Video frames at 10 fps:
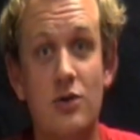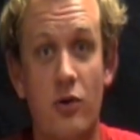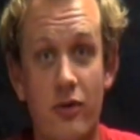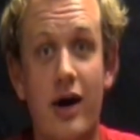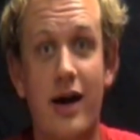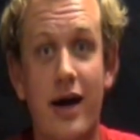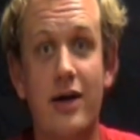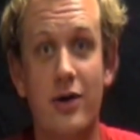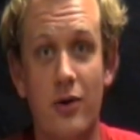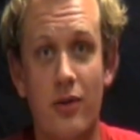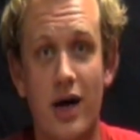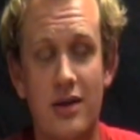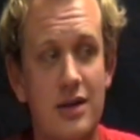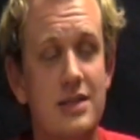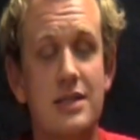over NIU. I
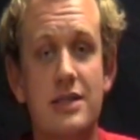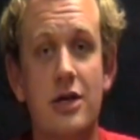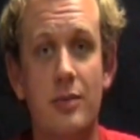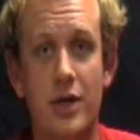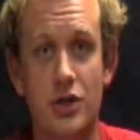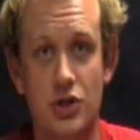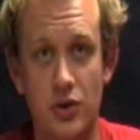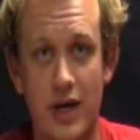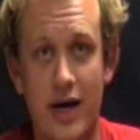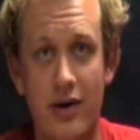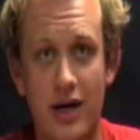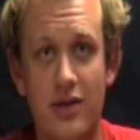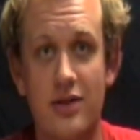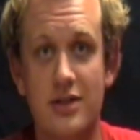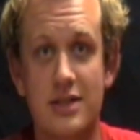think this is going to be a shootout. I
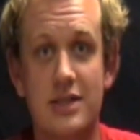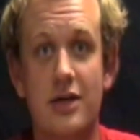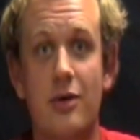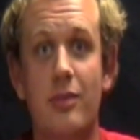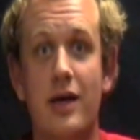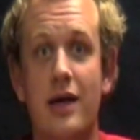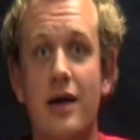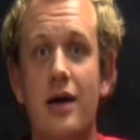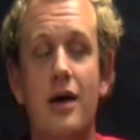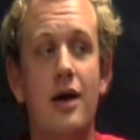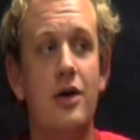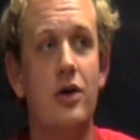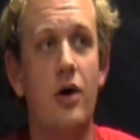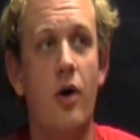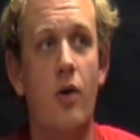think this is going to be,
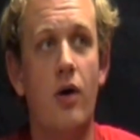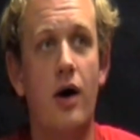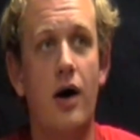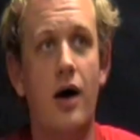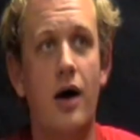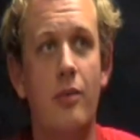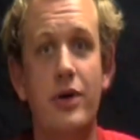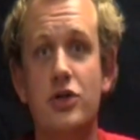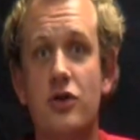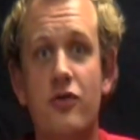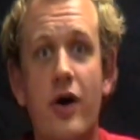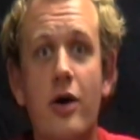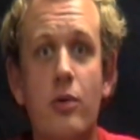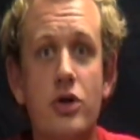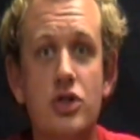you know, a miniature
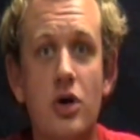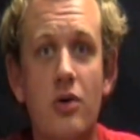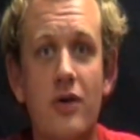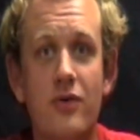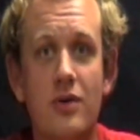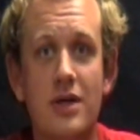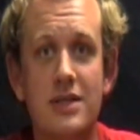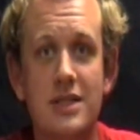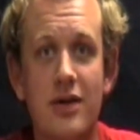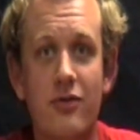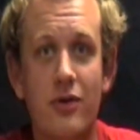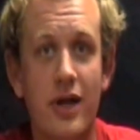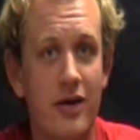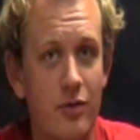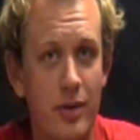fireworks show, if you'd like to say, for
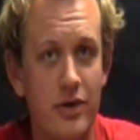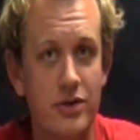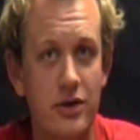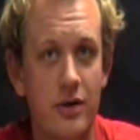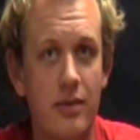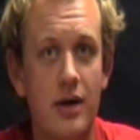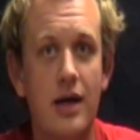lack of a better term.